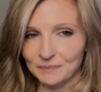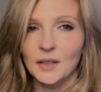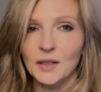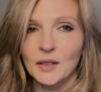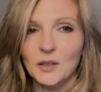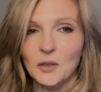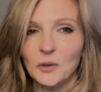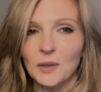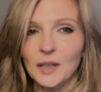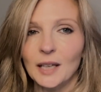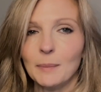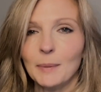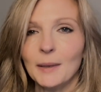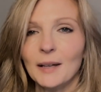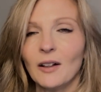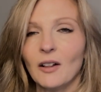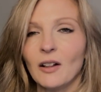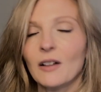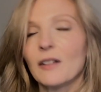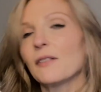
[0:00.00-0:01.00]
So keeping
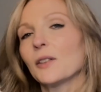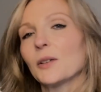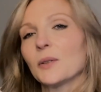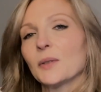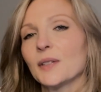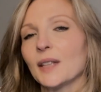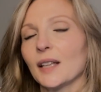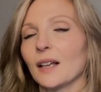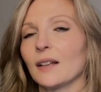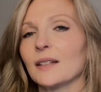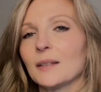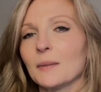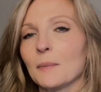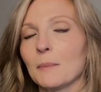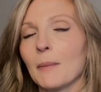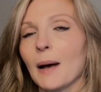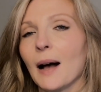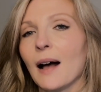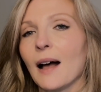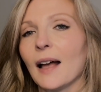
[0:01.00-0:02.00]
all of those things in
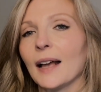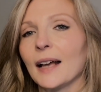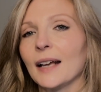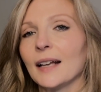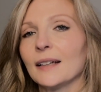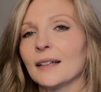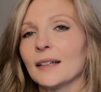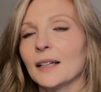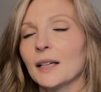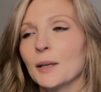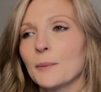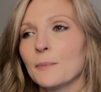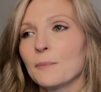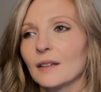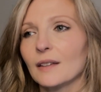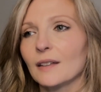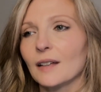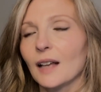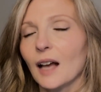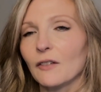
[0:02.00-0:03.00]
mind,
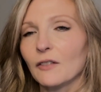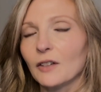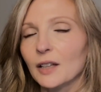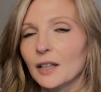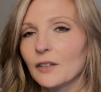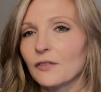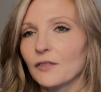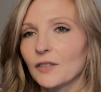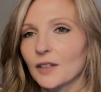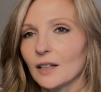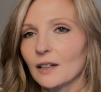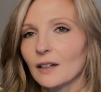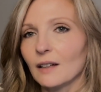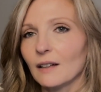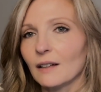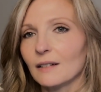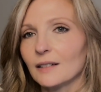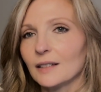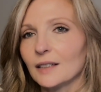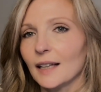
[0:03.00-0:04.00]
I really
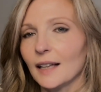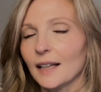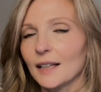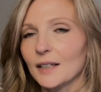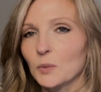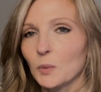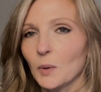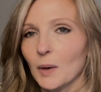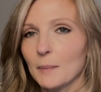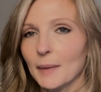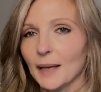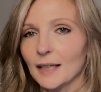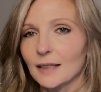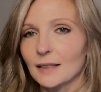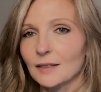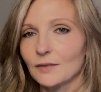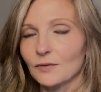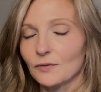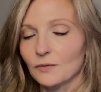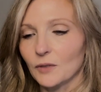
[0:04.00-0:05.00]
feel is what
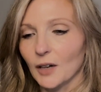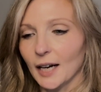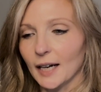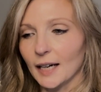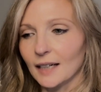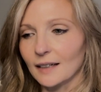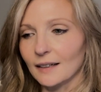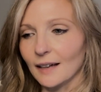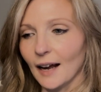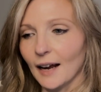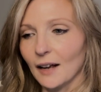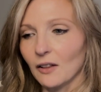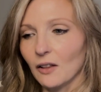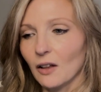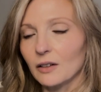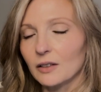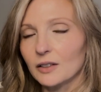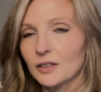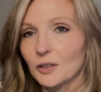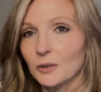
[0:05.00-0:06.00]
makes writing
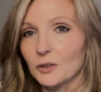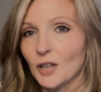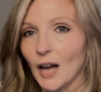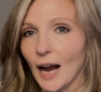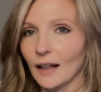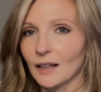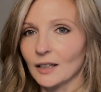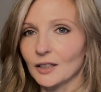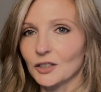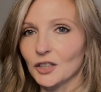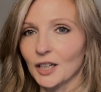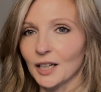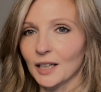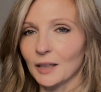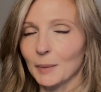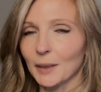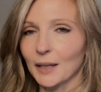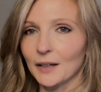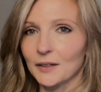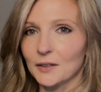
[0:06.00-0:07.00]
dialogue so challenging,
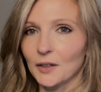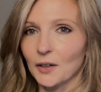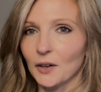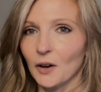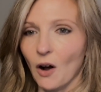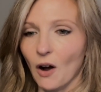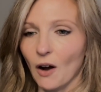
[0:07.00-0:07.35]
because there